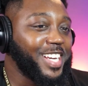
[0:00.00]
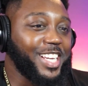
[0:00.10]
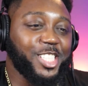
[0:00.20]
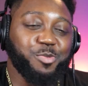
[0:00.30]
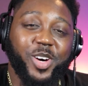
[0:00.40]

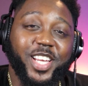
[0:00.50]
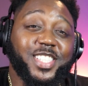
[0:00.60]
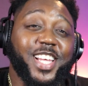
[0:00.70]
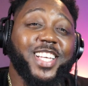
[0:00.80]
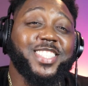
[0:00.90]
It's your boy
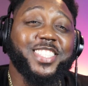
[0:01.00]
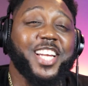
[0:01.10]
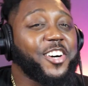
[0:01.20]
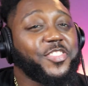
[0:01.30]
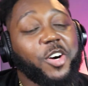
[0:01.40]
Stacie, and
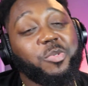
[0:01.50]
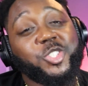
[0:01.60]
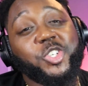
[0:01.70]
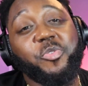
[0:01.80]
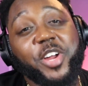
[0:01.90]
I fuck
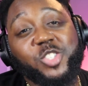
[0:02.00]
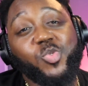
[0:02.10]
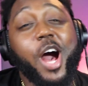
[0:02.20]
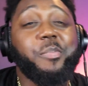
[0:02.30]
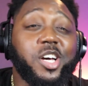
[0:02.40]
with you. And the reason
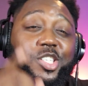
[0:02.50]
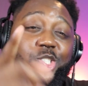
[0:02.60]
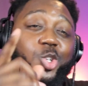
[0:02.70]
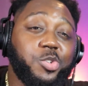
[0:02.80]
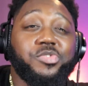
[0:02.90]
why because
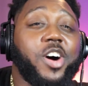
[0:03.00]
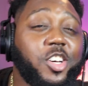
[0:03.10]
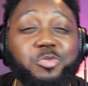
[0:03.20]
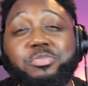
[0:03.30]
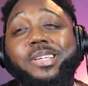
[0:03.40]
you you
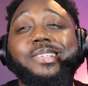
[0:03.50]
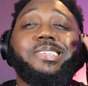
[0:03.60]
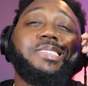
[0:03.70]
fucks with me.